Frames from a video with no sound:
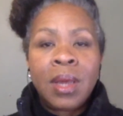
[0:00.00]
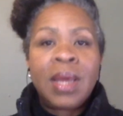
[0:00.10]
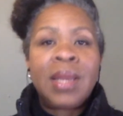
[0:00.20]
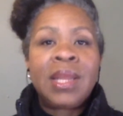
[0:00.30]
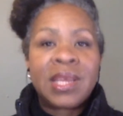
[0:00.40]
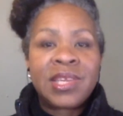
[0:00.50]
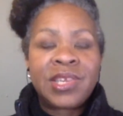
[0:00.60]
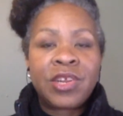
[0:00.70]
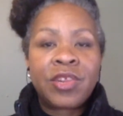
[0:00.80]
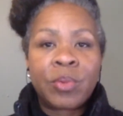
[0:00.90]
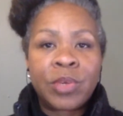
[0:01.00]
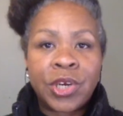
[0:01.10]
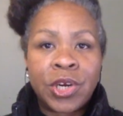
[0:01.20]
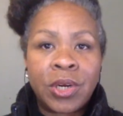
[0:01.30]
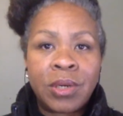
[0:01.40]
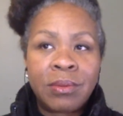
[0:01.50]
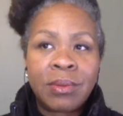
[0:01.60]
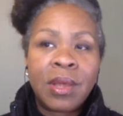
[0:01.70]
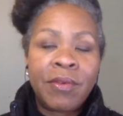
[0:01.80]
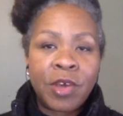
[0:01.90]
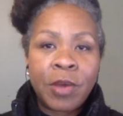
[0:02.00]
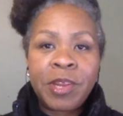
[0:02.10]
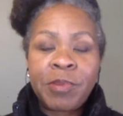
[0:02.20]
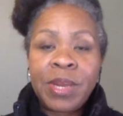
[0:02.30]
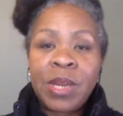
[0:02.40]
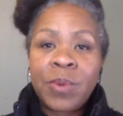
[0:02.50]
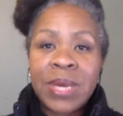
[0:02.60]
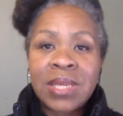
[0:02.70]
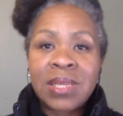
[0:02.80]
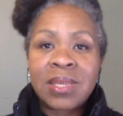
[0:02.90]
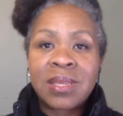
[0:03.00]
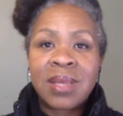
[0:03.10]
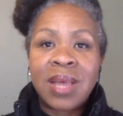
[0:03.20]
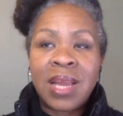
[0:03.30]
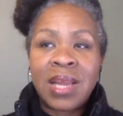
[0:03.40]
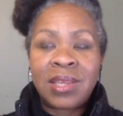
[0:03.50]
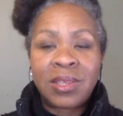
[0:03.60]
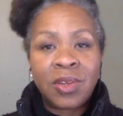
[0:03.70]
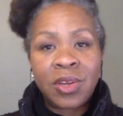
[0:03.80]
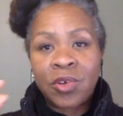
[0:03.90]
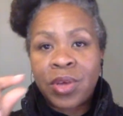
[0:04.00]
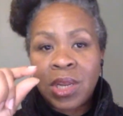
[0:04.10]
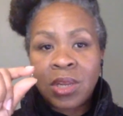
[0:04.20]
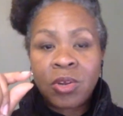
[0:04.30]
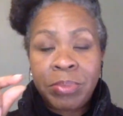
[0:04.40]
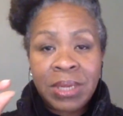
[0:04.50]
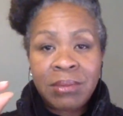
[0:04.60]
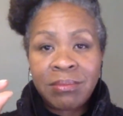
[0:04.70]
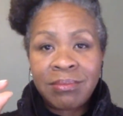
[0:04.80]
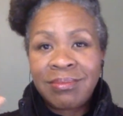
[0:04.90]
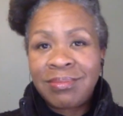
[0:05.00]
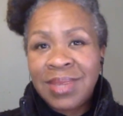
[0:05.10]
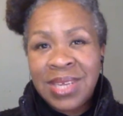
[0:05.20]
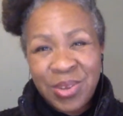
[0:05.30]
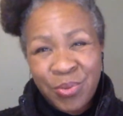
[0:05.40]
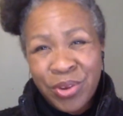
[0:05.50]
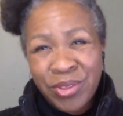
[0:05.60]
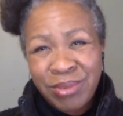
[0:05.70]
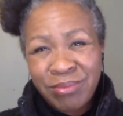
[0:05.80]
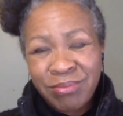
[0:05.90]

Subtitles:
And then consider the return. If you're going to be spending weeks and you only go get a little bit, is it worth it?